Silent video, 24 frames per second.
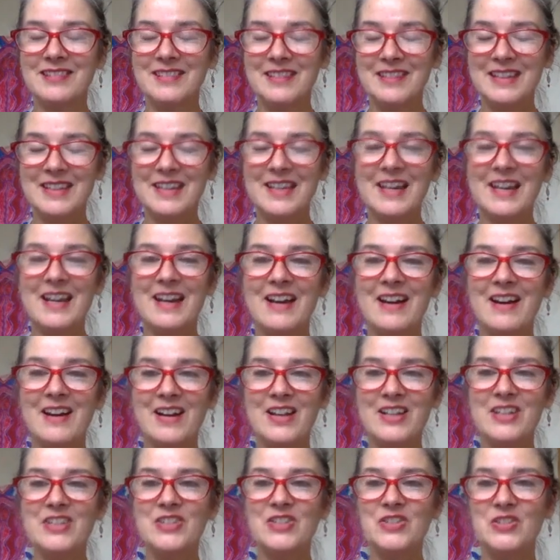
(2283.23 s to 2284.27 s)
yeah,
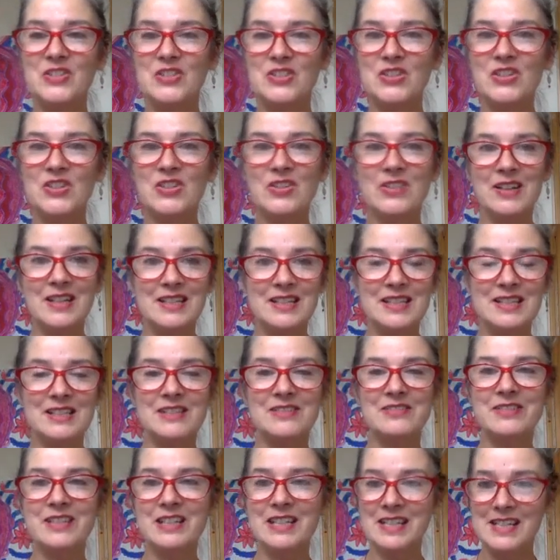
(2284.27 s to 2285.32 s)
I do too. It's a
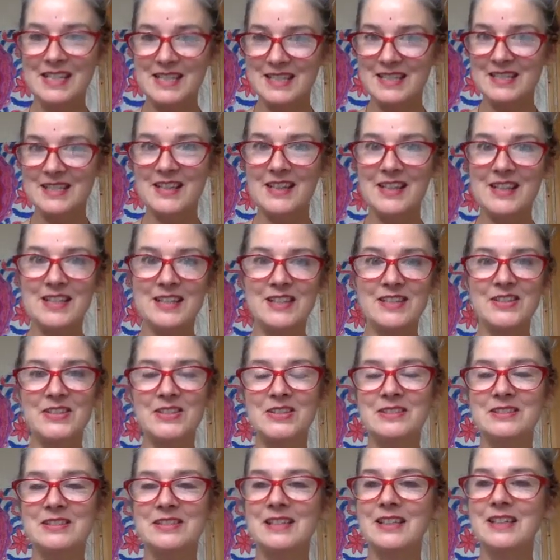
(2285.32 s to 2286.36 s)
really
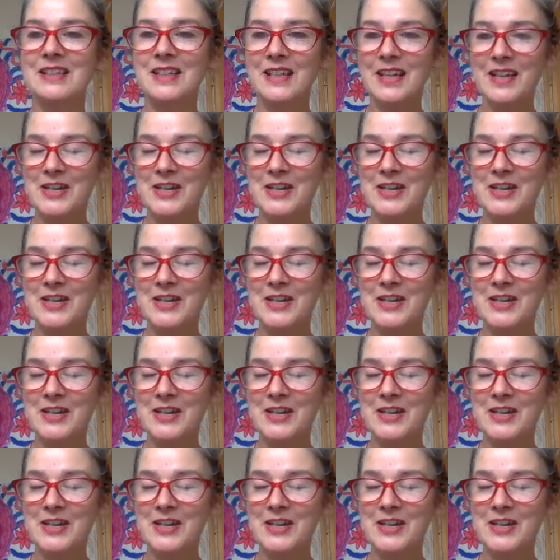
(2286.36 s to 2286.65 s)
subtle,